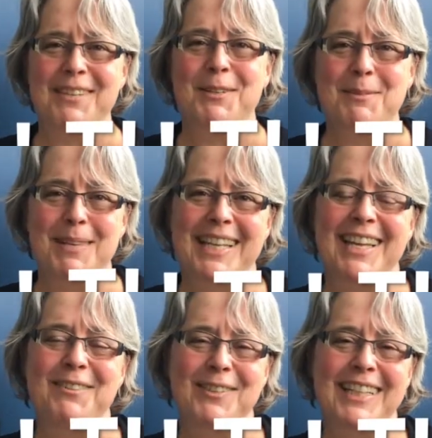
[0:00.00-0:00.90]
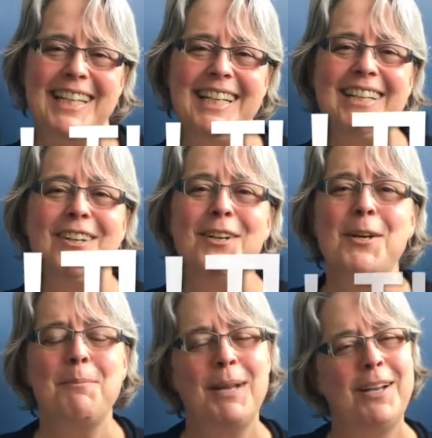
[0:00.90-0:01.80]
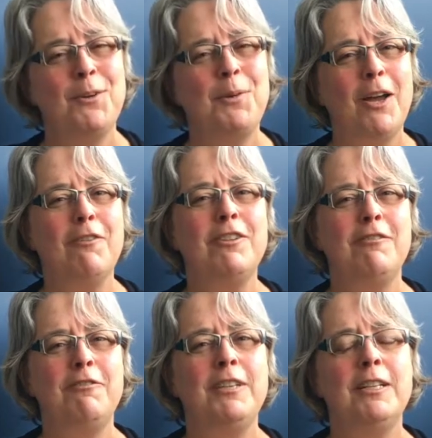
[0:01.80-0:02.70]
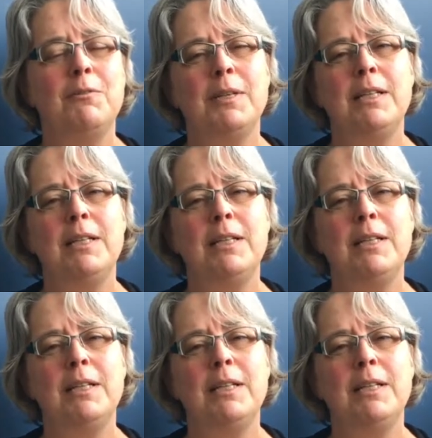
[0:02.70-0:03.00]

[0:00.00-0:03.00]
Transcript: I want to make that really clear, but I know we often feel